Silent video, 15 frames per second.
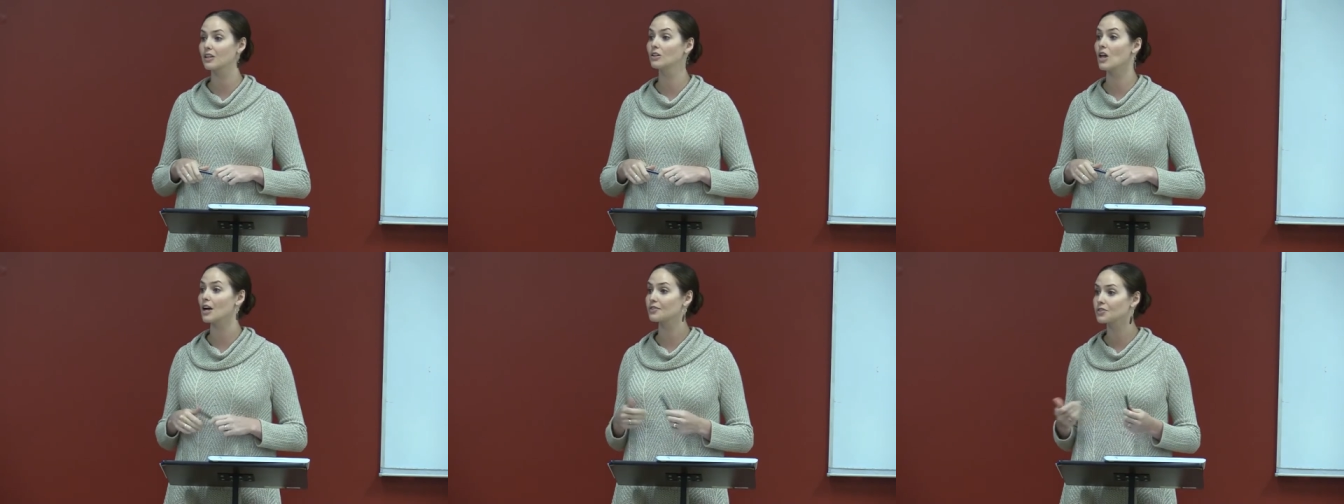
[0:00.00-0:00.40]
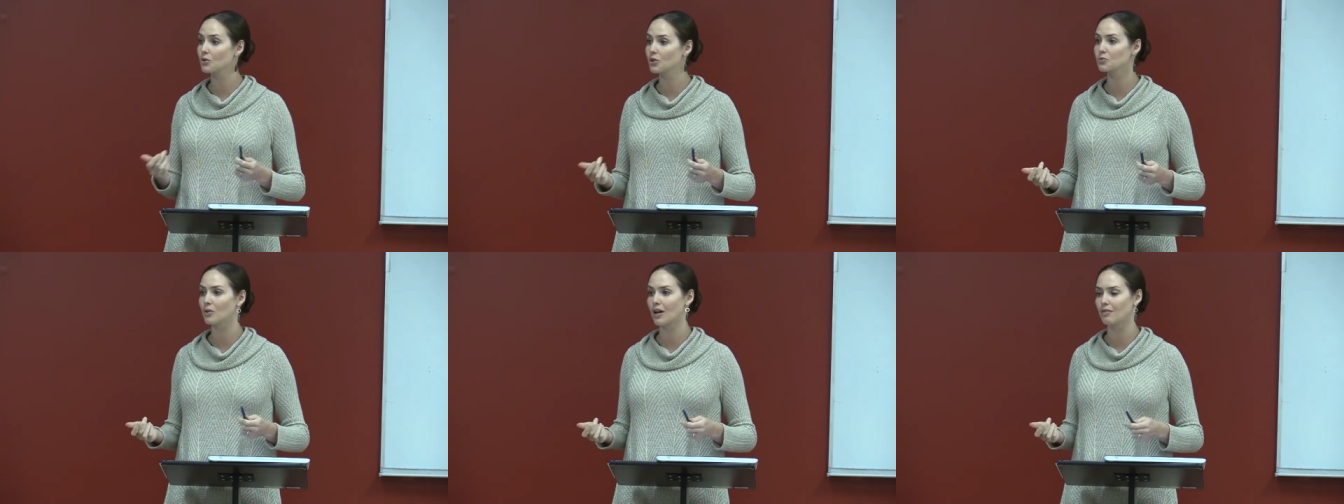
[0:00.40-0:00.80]
A lot of
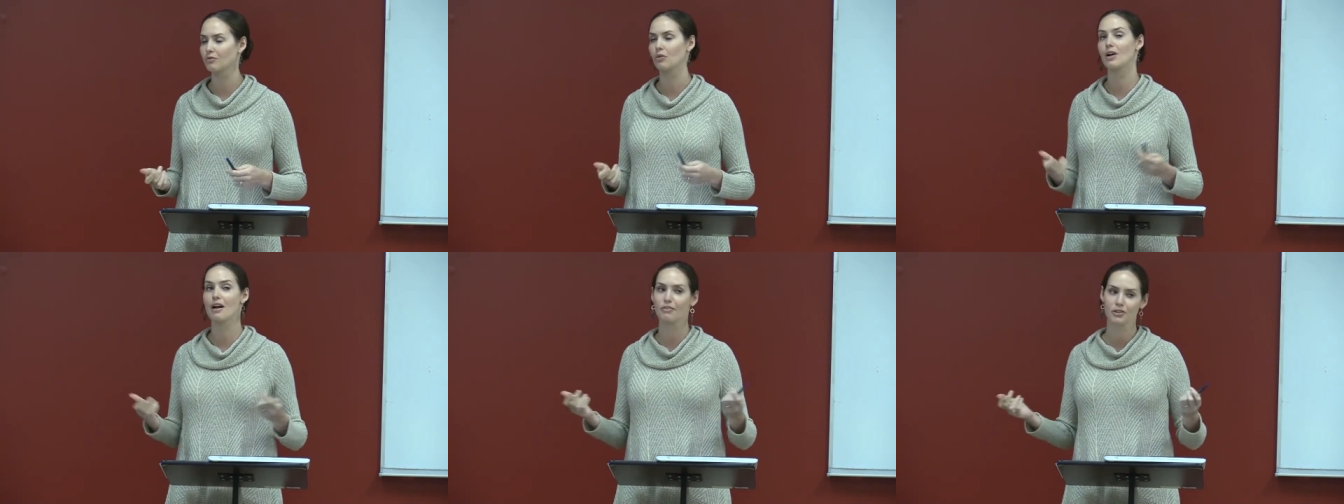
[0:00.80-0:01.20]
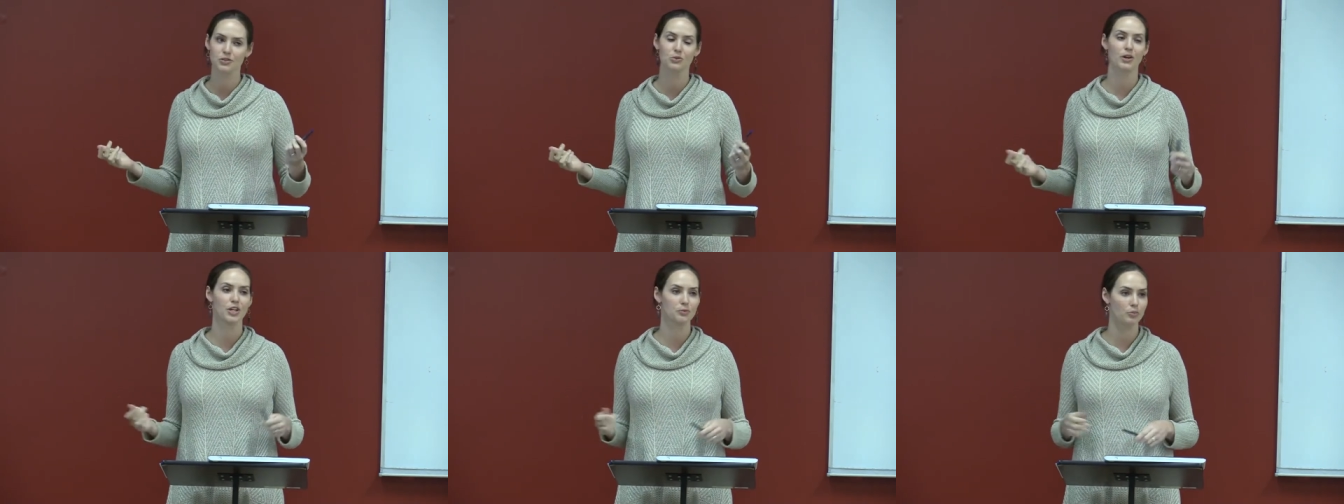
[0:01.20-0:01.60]
schools will have, well, every
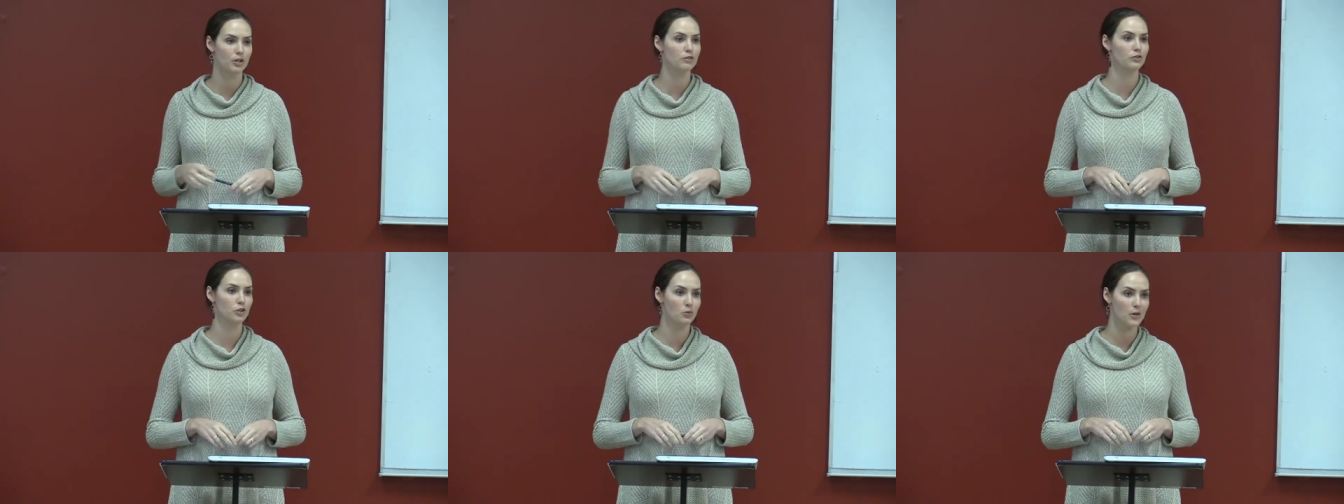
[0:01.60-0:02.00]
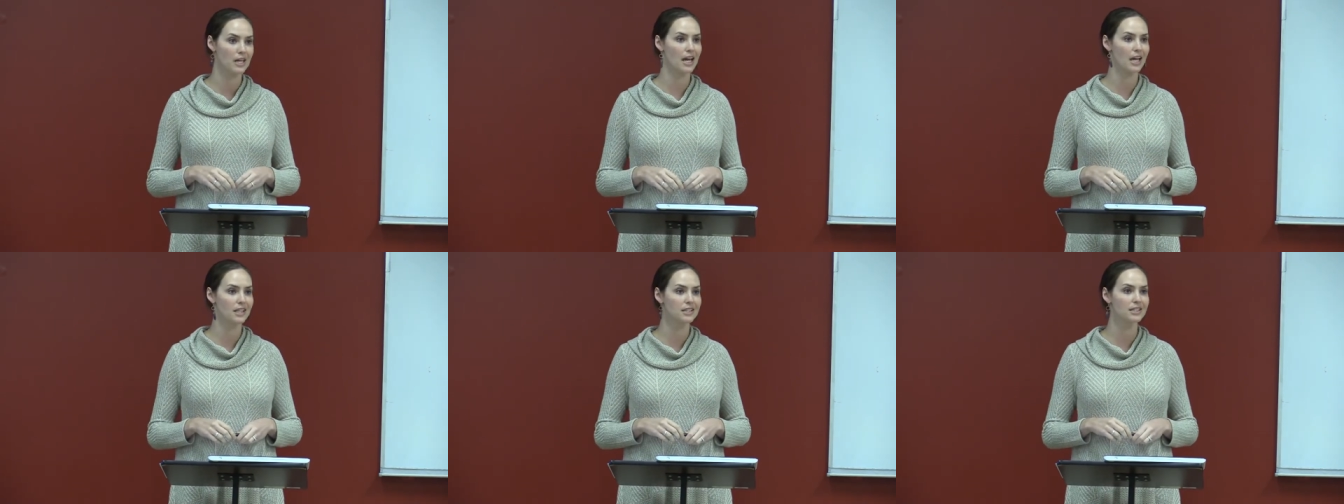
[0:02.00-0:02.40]
school has preview
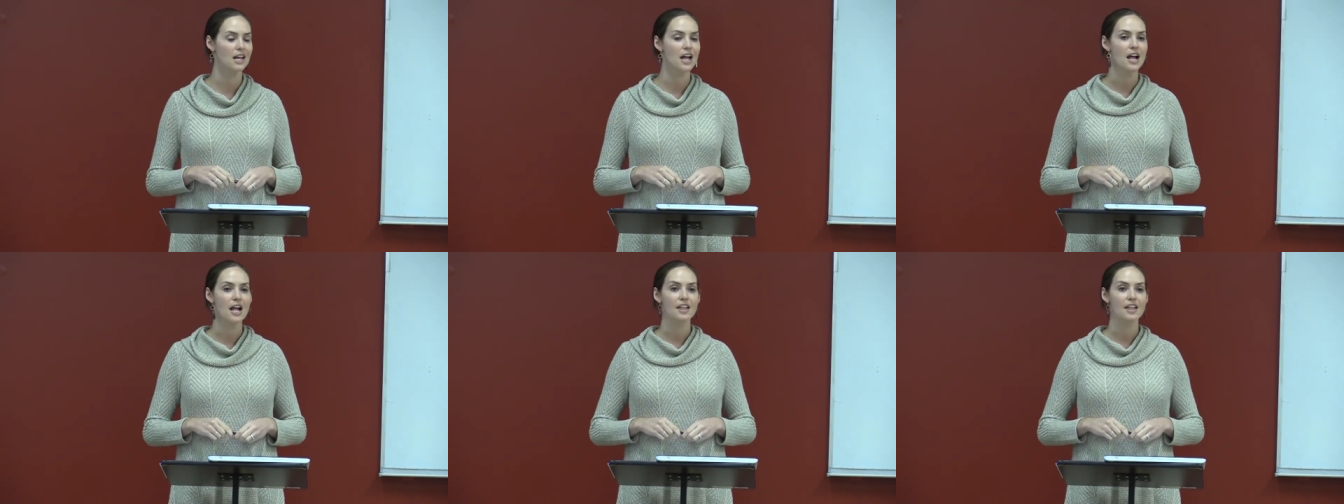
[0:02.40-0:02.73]
weekends.